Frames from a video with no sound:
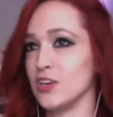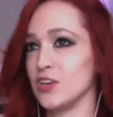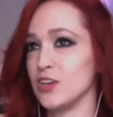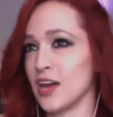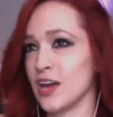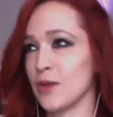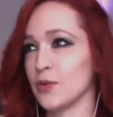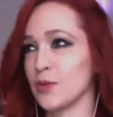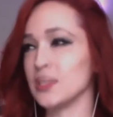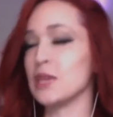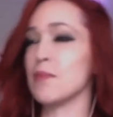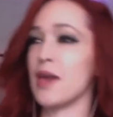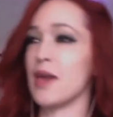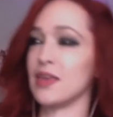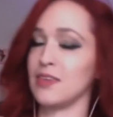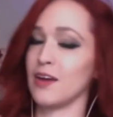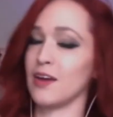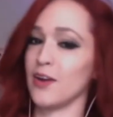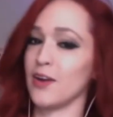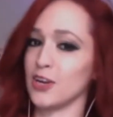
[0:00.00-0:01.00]
can't really
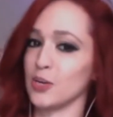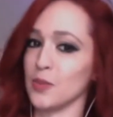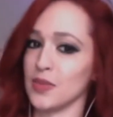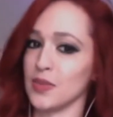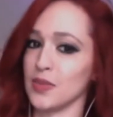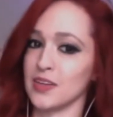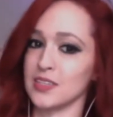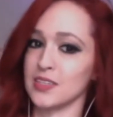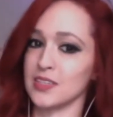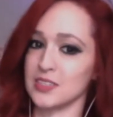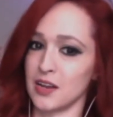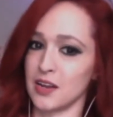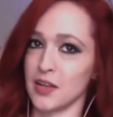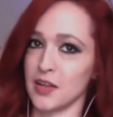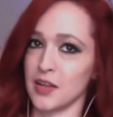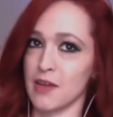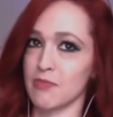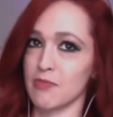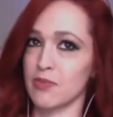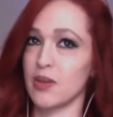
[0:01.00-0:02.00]
make the argument that it's not a life.